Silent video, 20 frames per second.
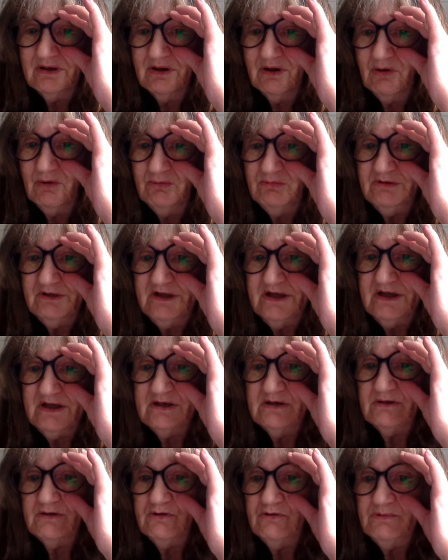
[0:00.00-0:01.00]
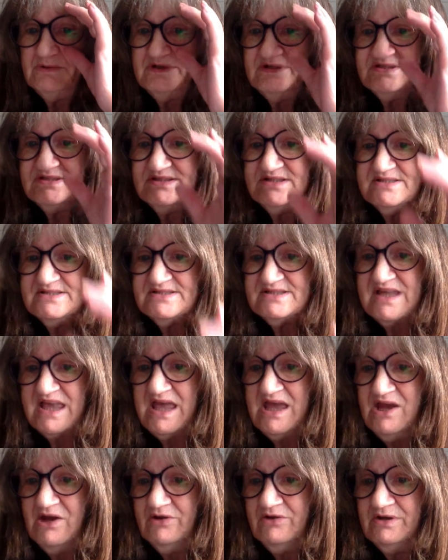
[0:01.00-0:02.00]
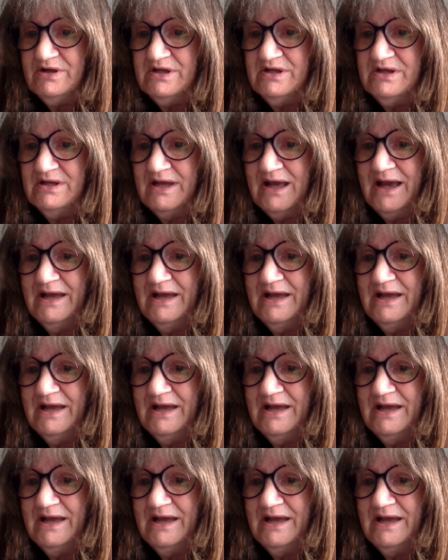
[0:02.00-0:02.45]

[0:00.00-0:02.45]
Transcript: "Oh, Lena, who is Sis Karen?"